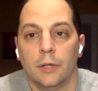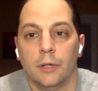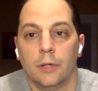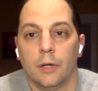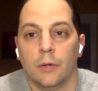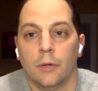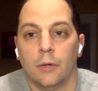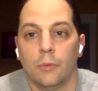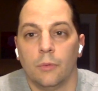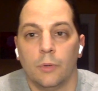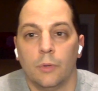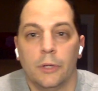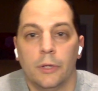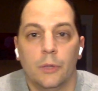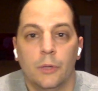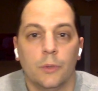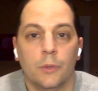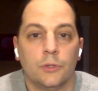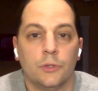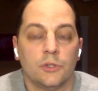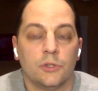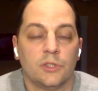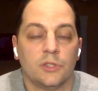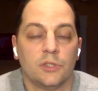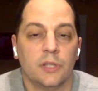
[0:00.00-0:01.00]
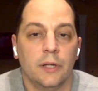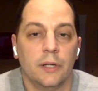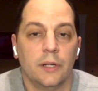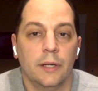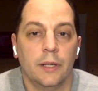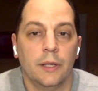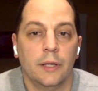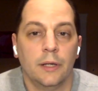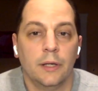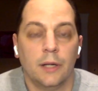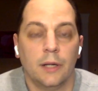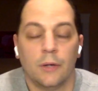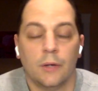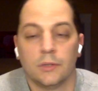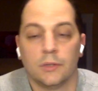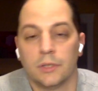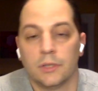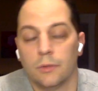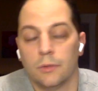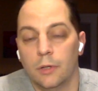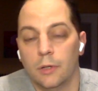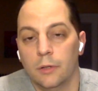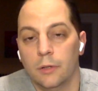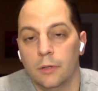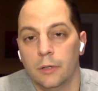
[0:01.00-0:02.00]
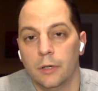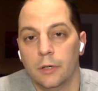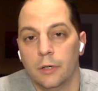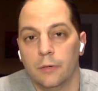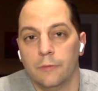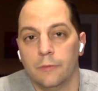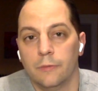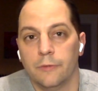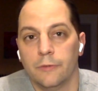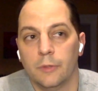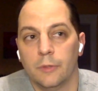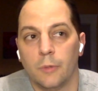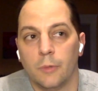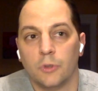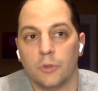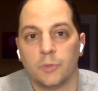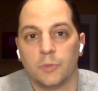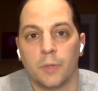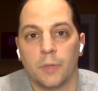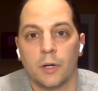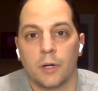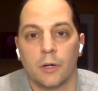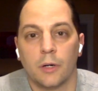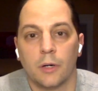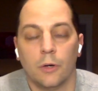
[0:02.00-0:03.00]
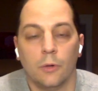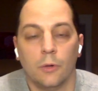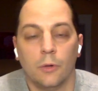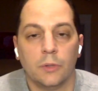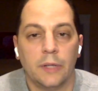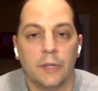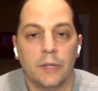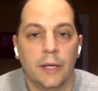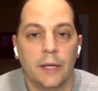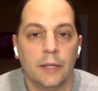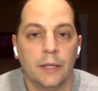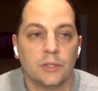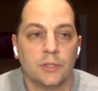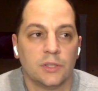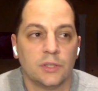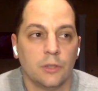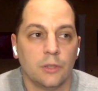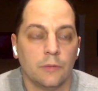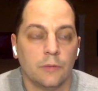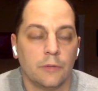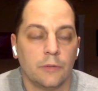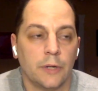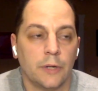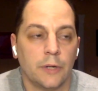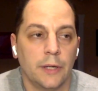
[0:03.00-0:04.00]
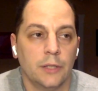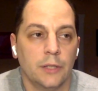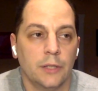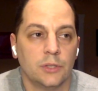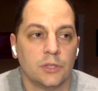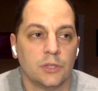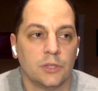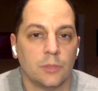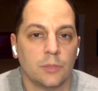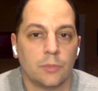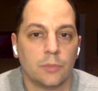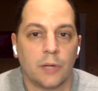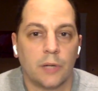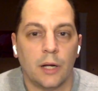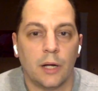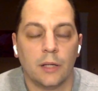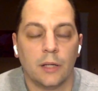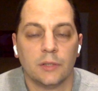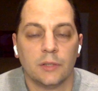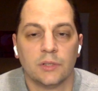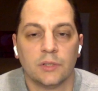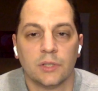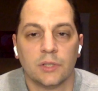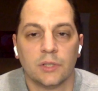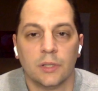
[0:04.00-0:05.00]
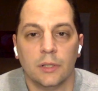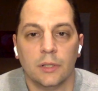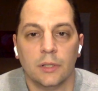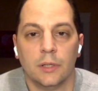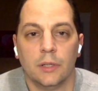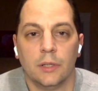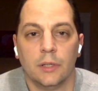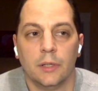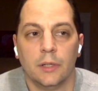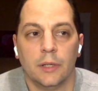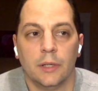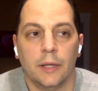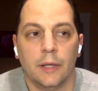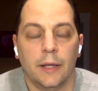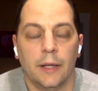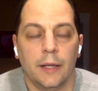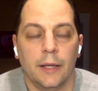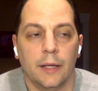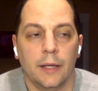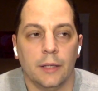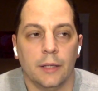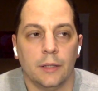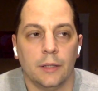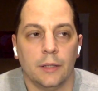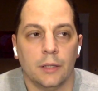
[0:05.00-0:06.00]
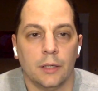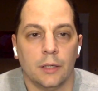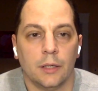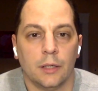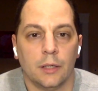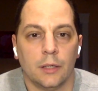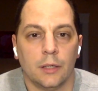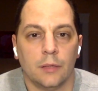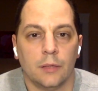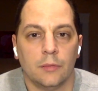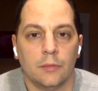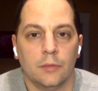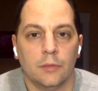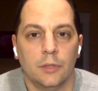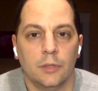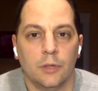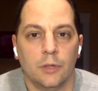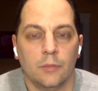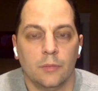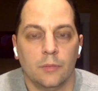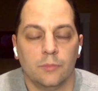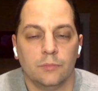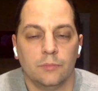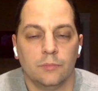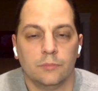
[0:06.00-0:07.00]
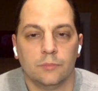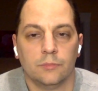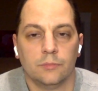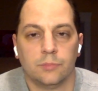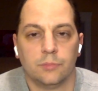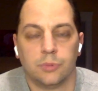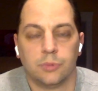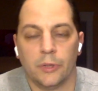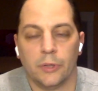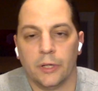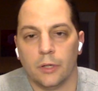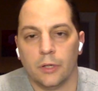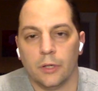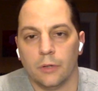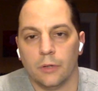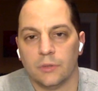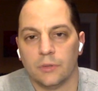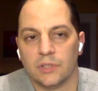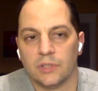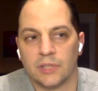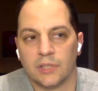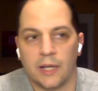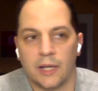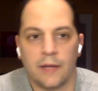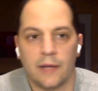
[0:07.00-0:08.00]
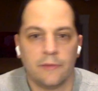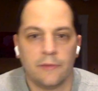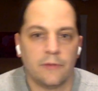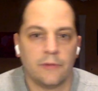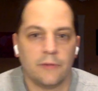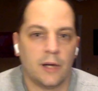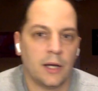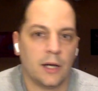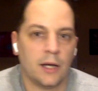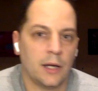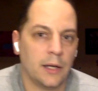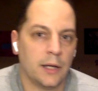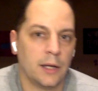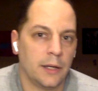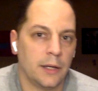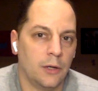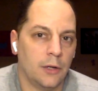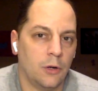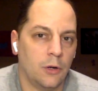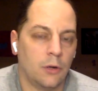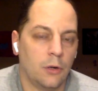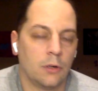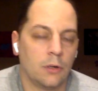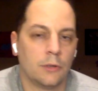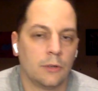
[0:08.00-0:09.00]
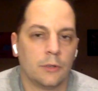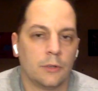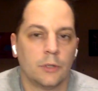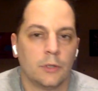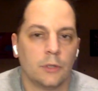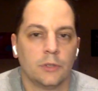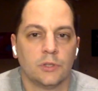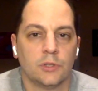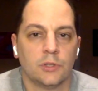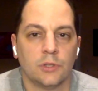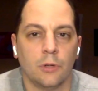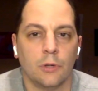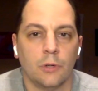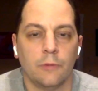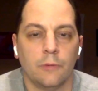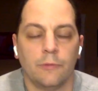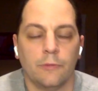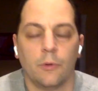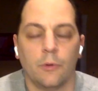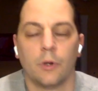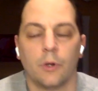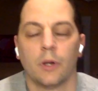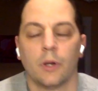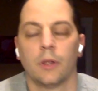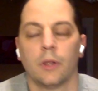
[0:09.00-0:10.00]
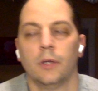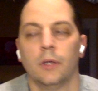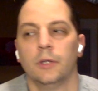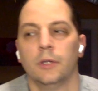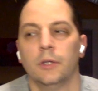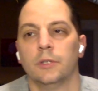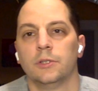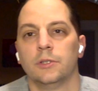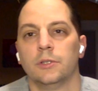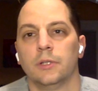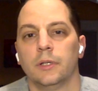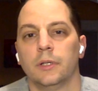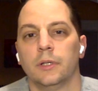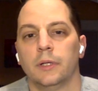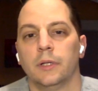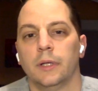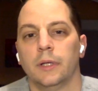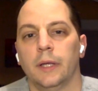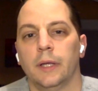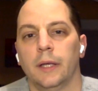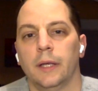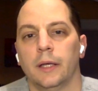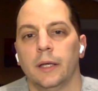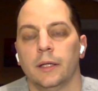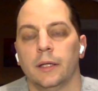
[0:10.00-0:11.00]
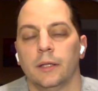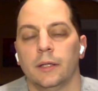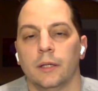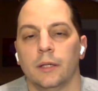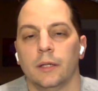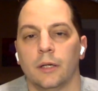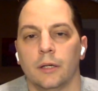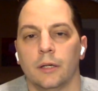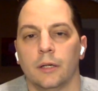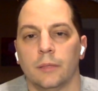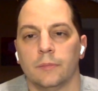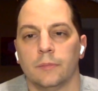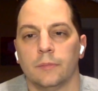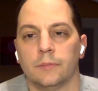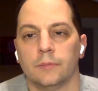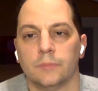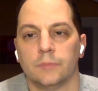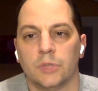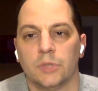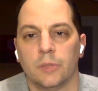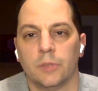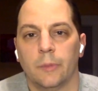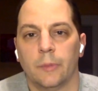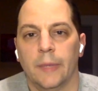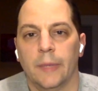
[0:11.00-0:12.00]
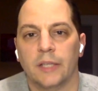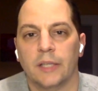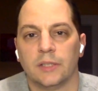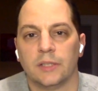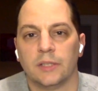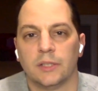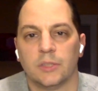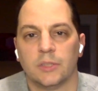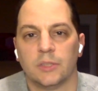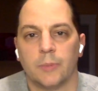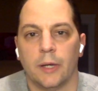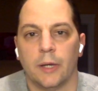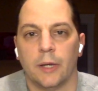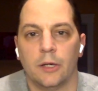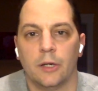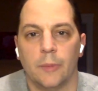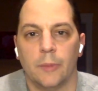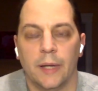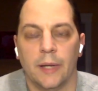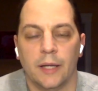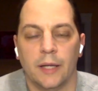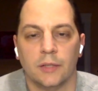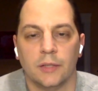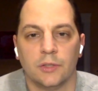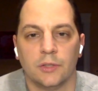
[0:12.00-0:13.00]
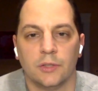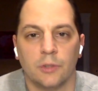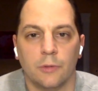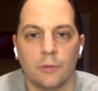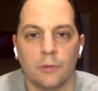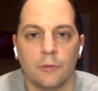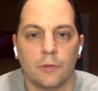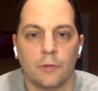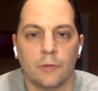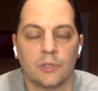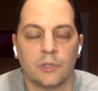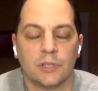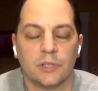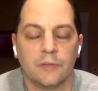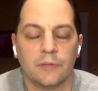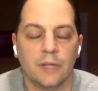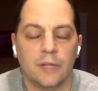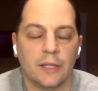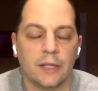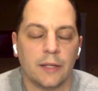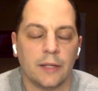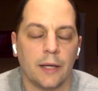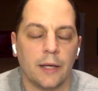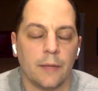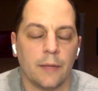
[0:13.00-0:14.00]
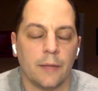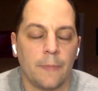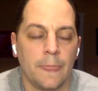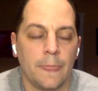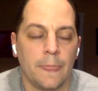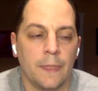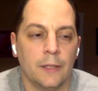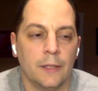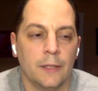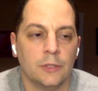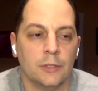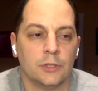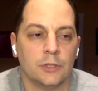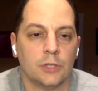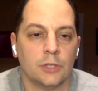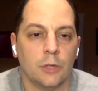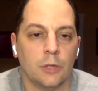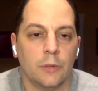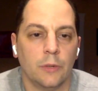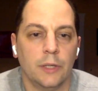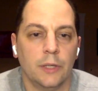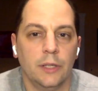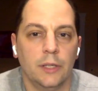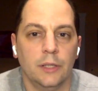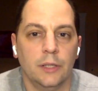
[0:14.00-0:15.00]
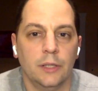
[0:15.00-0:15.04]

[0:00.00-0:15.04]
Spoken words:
you know, what are you interested in? And I was like, well, you know, for the most part, Golden Age, Silver Age, some Bronze, and, you know, pre-code sci-fi, horror, so forth. And some amazing Spider-Man, so forth, stuff like that. So